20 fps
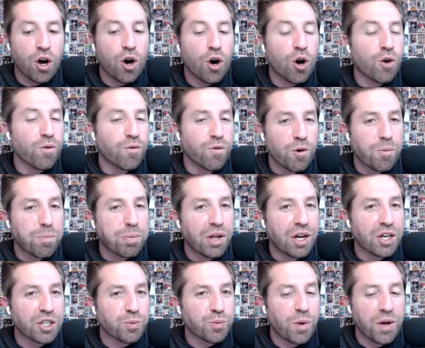over
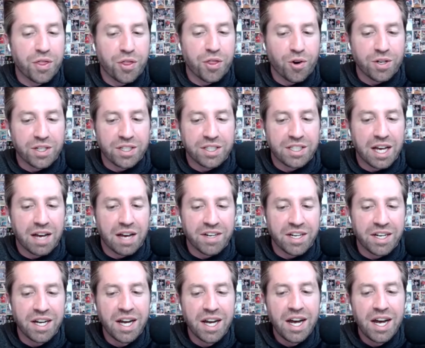+137,